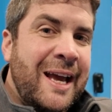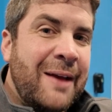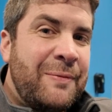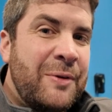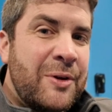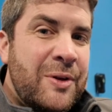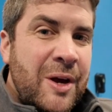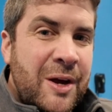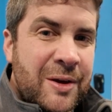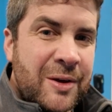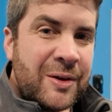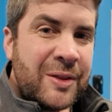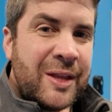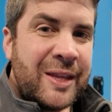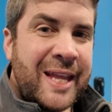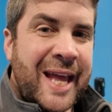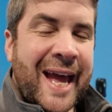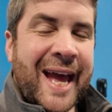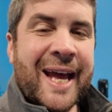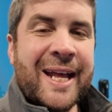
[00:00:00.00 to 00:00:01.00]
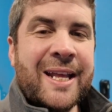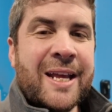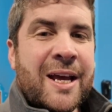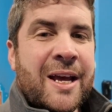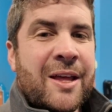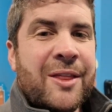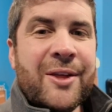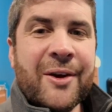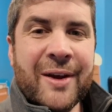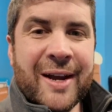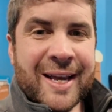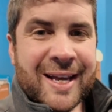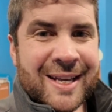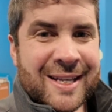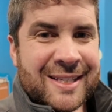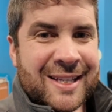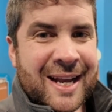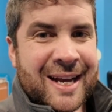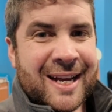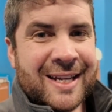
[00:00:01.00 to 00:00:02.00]
If you're younger than that, there
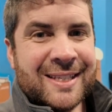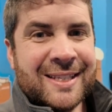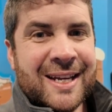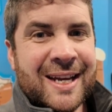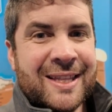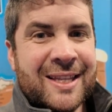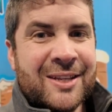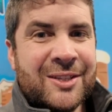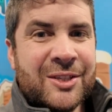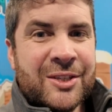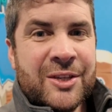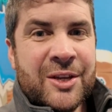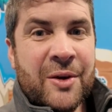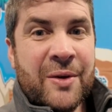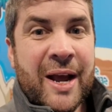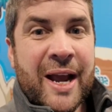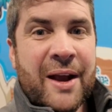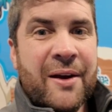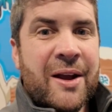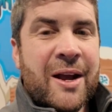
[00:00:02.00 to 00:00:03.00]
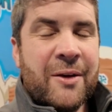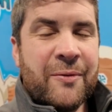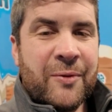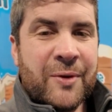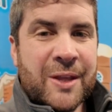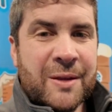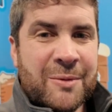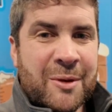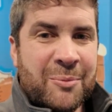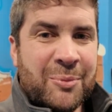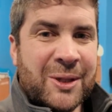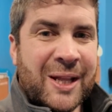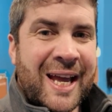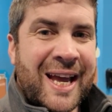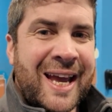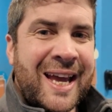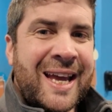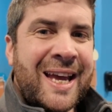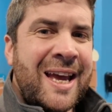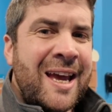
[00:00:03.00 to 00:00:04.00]
is, like I said, the snow area for them to
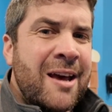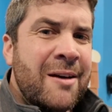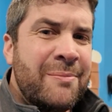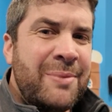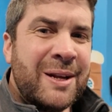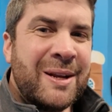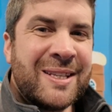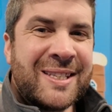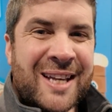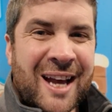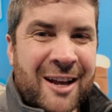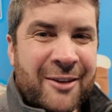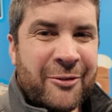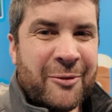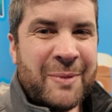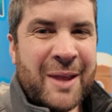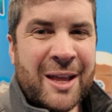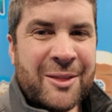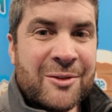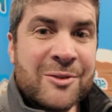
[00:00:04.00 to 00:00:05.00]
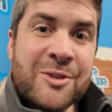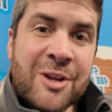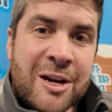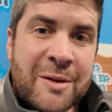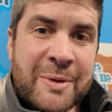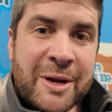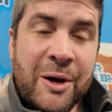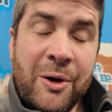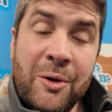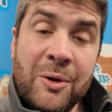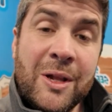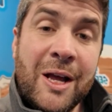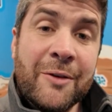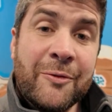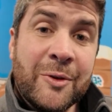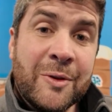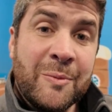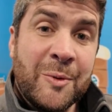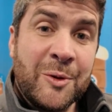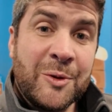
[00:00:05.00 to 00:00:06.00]
play. But aside from that, there's not gonna be a whole
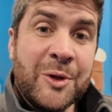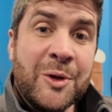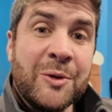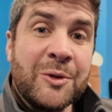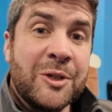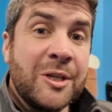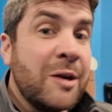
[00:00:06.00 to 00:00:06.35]
lot for them to do.